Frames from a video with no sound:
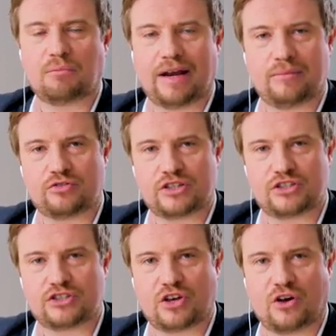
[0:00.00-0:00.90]
My name is
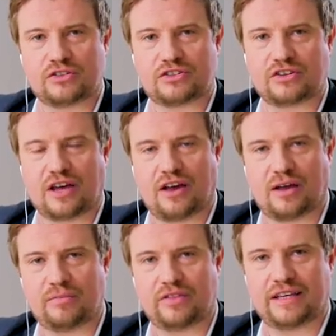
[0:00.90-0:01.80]
Richard Scott.
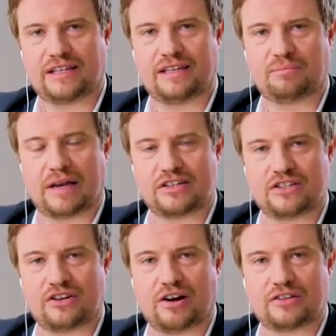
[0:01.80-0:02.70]
I'm the
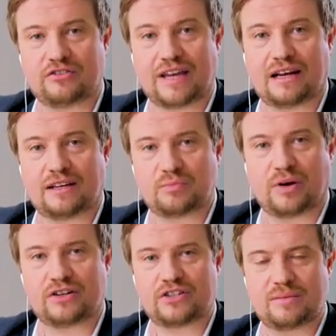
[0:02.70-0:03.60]
Managing Director of Catalyst
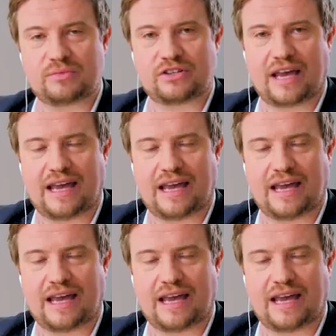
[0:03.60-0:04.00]
Partnerships,